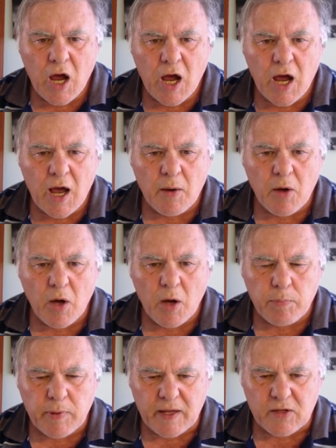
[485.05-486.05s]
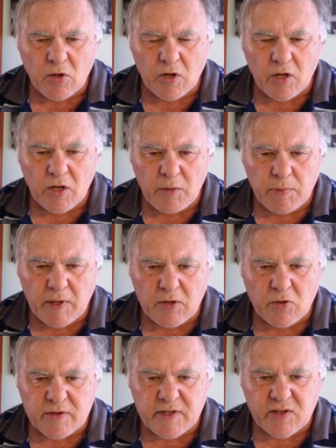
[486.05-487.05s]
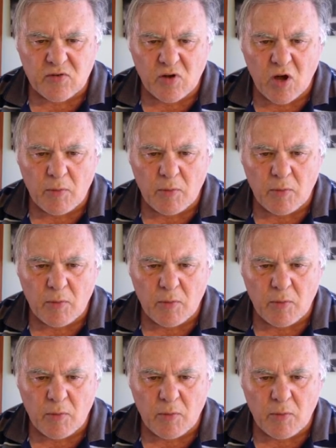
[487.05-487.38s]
He played knight takes knight.